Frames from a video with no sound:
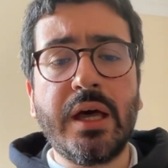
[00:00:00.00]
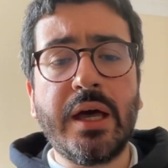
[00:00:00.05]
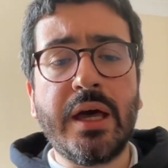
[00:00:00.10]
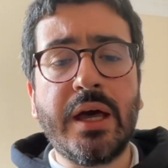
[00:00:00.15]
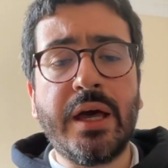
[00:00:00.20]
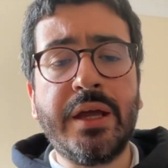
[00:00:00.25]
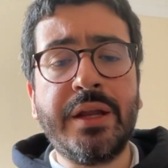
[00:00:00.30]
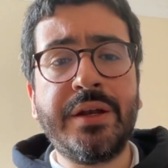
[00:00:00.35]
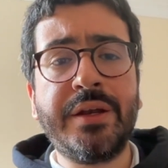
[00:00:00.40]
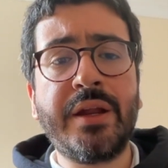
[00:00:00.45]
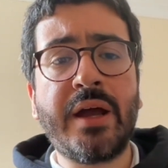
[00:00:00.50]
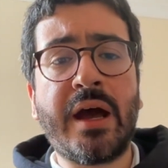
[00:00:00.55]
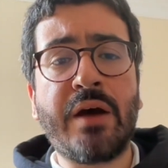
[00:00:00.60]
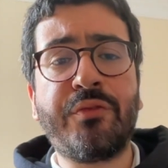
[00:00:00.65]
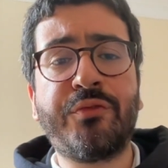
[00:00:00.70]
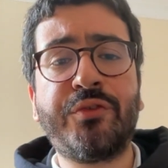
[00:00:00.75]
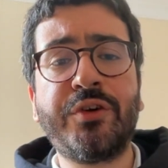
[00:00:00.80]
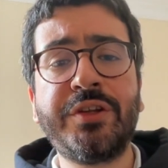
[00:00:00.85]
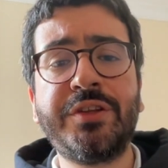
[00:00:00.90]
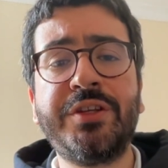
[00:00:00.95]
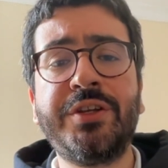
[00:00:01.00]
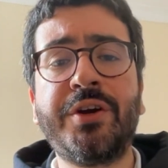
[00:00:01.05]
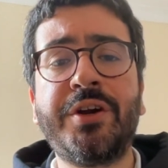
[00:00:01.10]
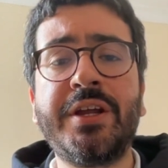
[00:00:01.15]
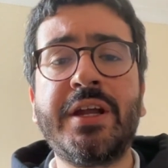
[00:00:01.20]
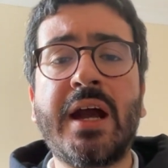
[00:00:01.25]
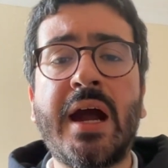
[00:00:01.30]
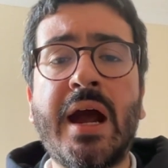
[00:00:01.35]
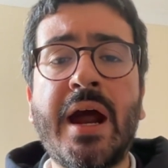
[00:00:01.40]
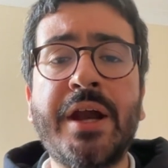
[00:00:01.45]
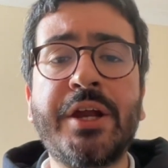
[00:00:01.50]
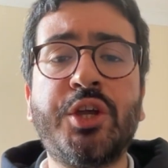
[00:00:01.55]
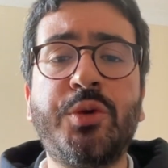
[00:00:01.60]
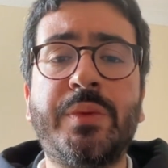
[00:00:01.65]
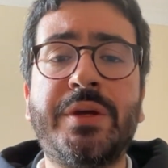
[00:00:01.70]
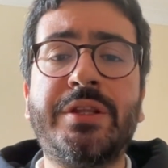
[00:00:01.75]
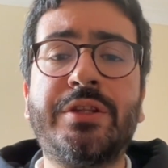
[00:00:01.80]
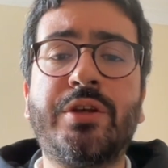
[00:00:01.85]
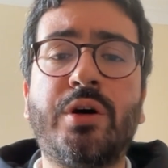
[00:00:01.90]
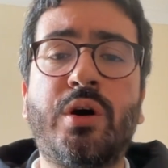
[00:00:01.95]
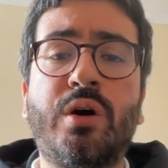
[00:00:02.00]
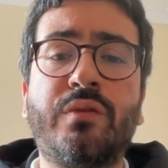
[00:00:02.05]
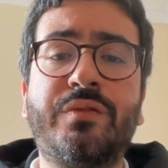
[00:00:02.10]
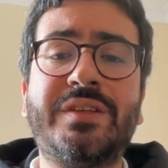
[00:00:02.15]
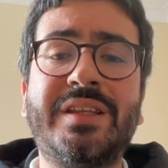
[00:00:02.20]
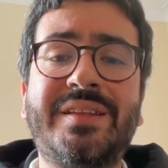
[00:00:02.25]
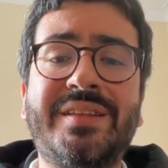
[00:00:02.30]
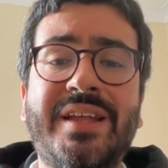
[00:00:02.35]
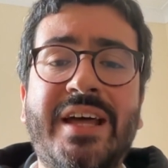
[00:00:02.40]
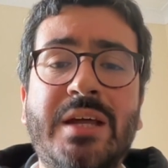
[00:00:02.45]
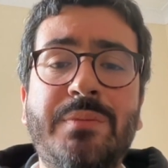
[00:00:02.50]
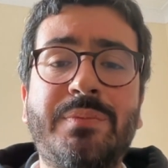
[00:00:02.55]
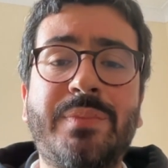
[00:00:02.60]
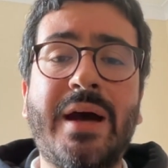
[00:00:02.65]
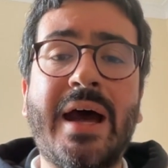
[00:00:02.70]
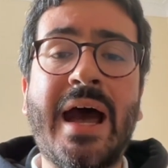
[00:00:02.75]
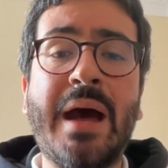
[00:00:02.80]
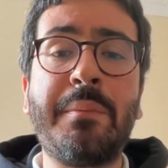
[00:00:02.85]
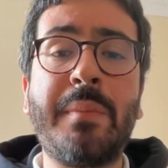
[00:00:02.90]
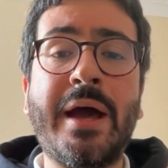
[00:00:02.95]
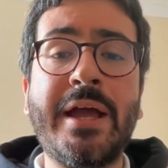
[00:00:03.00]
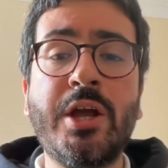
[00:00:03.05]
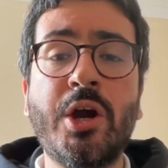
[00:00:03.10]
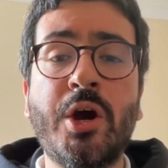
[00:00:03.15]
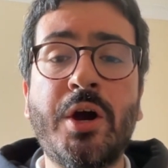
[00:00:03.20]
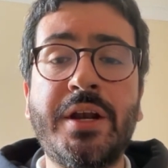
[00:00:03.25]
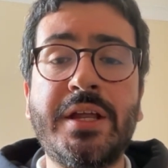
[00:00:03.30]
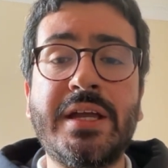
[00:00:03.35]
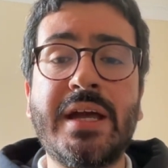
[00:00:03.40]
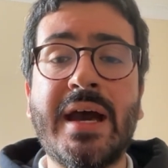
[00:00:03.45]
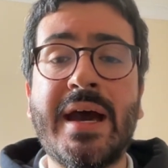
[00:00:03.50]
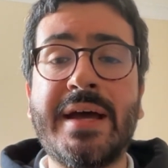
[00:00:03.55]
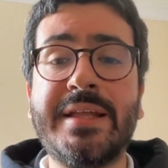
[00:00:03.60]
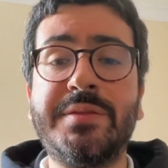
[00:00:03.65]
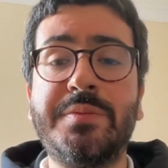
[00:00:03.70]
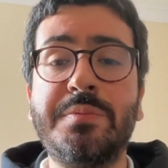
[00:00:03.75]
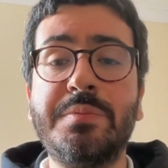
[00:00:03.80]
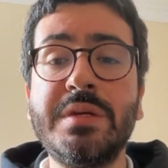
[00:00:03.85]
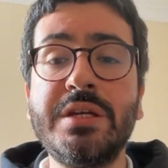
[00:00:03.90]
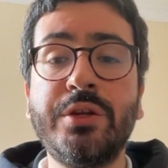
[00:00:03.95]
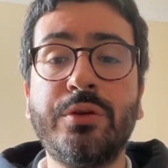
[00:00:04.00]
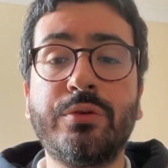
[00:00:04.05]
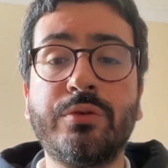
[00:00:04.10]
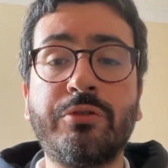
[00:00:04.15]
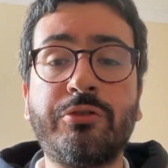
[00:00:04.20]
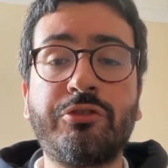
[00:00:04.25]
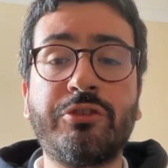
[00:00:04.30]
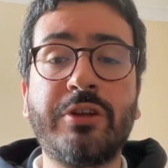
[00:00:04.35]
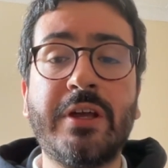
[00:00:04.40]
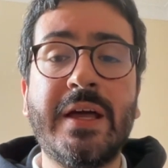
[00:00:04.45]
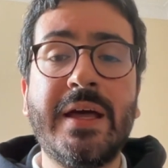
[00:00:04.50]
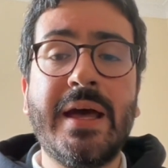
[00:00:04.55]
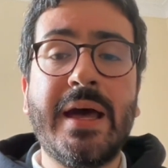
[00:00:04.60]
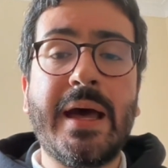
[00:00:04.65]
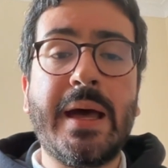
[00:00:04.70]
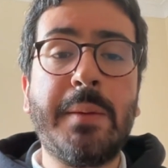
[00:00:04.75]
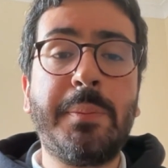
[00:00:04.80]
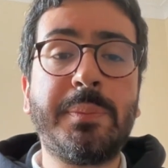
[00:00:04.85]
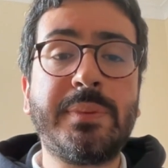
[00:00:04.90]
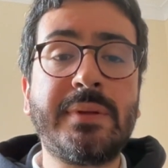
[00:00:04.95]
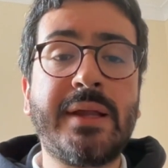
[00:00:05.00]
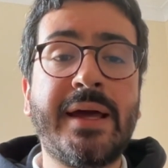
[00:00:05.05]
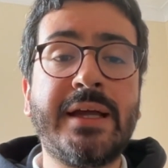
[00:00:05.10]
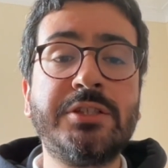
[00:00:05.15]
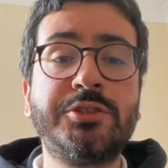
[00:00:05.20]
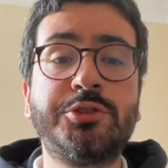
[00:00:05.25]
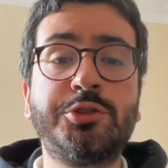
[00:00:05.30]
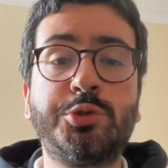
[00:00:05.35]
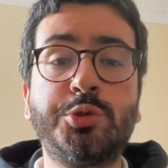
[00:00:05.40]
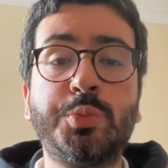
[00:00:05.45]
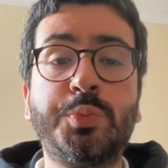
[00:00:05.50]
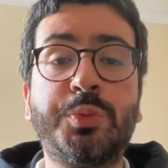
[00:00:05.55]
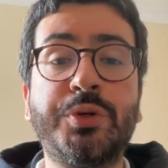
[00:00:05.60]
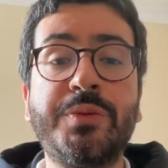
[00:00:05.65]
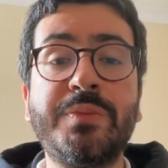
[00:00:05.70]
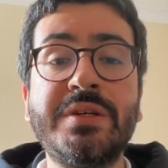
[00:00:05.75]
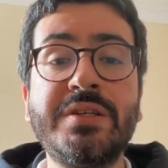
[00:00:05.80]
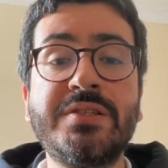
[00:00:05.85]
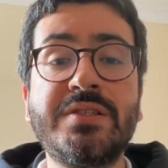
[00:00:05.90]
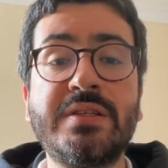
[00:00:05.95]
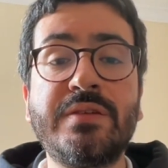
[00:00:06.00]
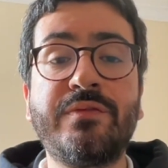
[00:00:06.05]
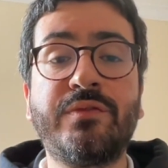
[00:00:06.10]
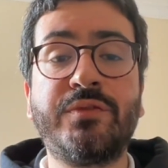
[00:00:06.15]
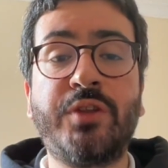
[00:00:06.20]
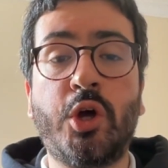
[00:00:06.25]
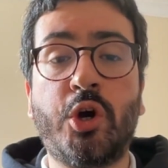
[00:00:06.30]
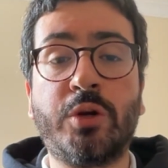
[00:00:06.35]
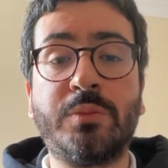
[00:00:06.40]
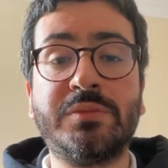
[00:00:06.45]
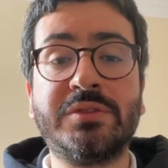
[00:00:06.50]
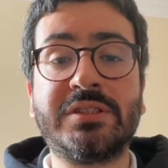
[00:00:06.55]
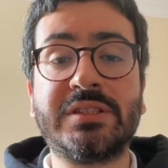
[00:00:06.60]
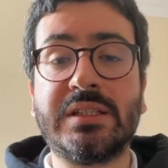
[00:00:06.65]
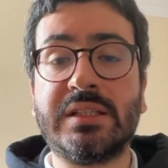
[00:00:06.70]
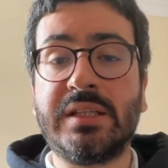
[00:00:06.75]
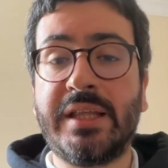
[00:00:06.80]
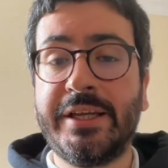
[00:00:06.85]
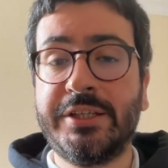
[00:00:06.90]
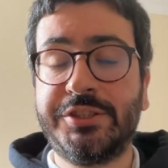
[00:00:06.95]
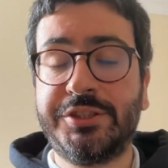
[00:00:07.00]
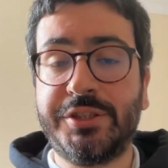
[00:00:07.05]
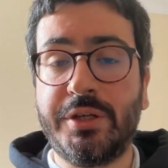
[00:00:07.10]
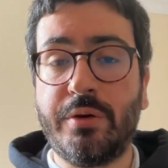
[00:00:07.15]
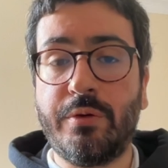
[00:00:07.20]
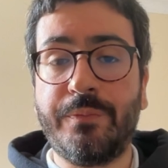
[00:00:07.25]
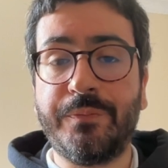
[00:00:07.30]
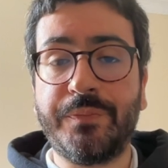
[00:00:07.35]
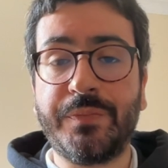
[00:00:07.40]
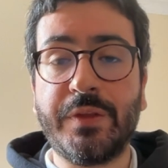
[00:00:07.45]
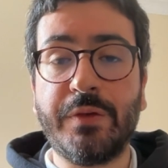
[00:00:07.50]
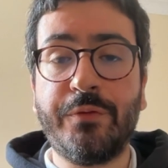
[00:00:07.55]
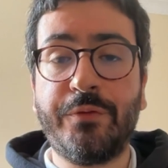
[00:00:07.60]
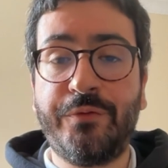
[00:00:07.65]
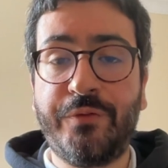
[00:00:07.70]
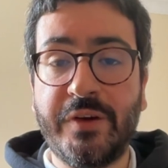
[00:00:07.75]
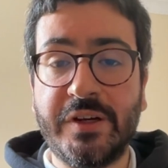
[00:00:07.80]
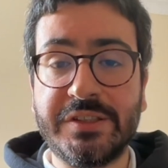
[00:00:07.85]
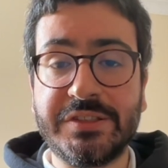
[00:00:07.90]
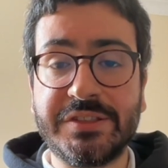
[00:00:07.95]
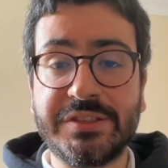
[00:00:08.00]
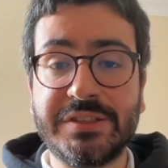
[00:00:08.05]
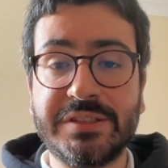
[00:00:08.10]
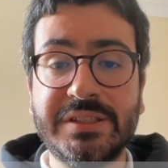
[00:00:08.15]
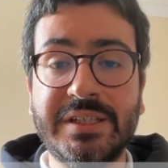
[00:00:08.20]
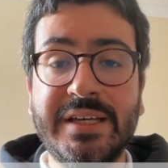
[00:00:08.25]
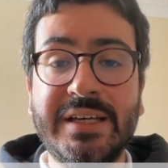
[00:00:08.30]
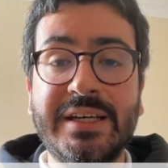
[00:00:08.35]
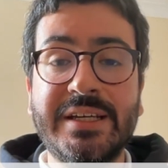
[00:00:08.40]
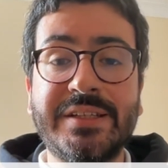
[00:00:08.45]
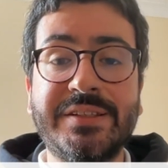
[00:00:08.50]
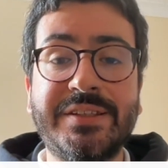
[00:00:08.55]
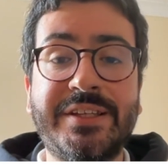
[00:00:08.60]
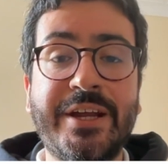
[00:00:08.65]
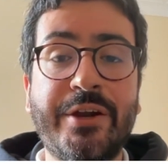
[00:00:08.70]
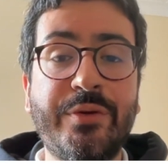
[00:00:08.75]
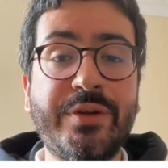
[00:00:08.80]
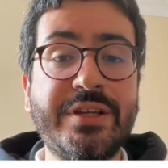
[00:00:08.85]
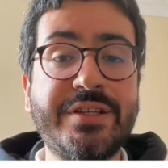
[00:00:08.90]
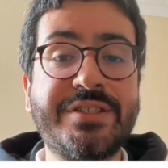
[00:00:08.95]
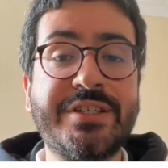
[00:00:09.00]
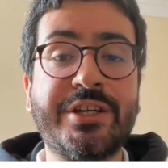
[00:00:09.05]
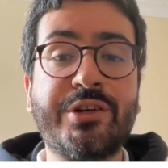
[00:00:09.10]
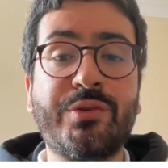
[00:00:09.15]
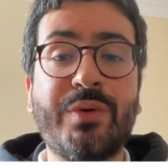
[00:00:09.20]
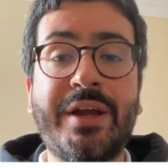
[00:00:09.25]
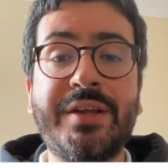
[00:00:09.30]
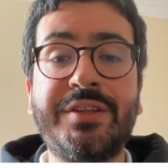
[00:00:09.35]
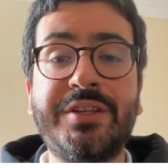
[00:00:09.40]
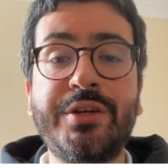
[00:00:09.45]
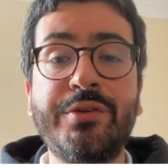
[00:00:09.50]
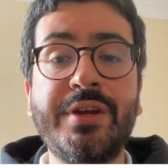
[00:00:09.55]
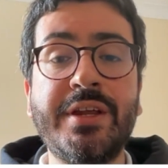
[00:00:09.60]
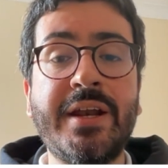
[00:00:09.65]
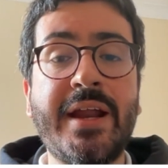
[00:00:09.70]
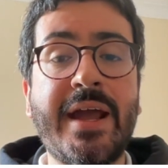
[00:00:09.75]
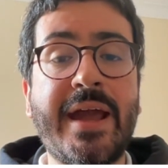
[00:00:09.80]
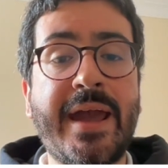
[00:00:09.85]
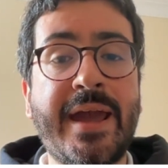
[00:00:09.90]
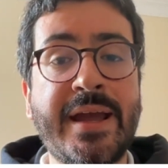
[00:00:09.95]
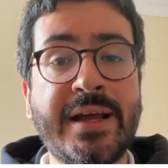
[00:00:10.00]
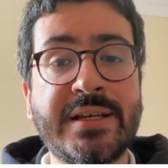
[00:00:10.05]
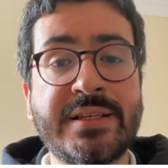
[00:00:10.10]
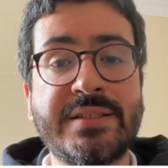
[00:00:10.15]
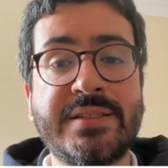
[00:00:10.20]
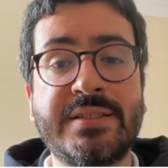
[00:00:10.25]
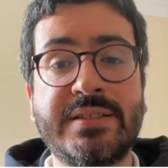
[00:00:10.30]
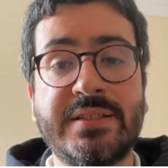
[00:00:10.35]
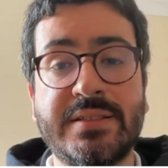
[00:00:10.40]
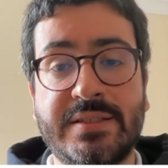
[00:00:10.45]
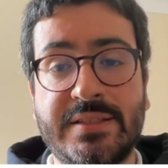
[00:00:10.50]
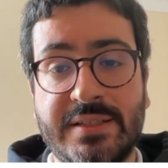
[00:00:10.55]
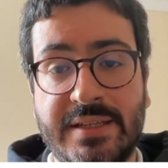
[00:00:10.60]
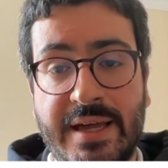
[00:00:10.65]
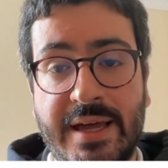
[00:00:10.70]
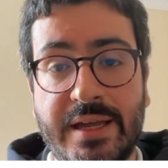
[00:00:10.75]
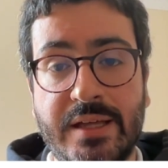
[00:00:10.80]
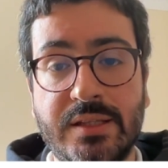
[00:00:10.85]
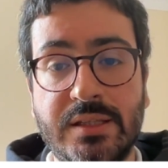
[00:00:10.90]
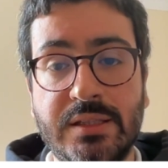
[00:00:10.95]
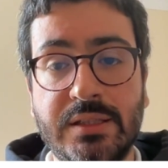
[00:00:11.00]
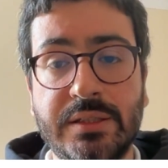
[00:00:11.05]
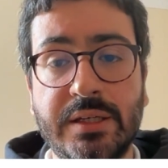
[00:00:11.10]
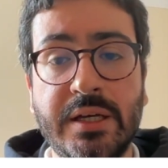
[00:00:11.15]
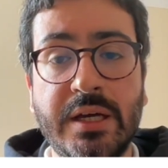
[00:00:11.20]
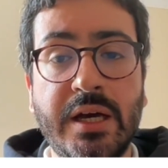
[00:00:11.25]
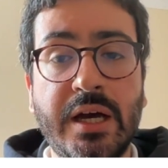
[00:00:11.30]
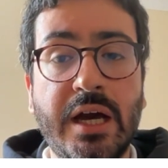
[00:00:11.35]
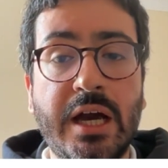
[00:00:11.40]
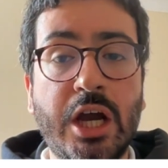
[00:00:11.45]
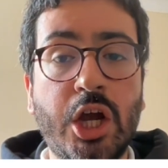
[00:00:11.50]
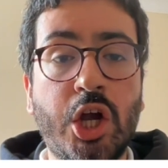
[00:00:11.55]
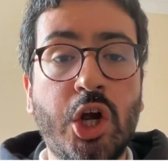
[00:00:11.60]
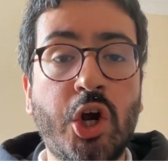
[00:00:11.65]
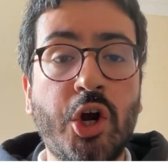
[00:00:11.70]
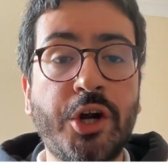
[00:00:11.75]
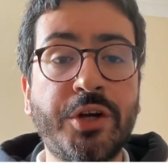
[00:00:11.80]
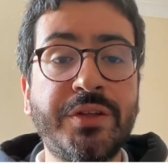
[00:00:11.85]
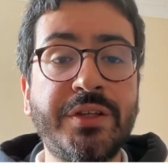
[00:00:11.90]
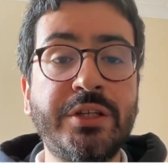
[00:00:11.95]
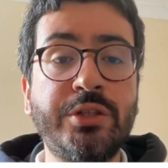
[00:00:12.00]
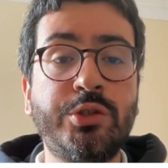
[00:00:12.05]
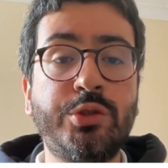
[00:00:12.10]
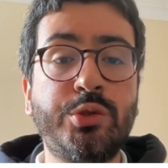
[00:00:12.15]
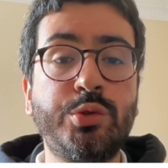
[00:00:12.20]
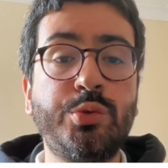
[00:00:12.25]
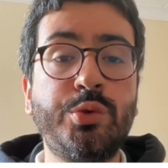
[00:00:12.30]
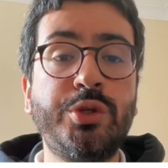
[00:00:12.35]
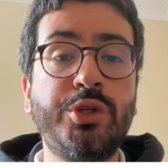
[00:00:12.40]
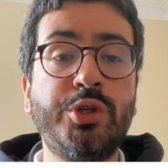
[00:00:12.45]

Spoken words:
An a fortiori argument of the type a maiore ad minus applies to permissive norms like so. First, there is a criterion X scale according to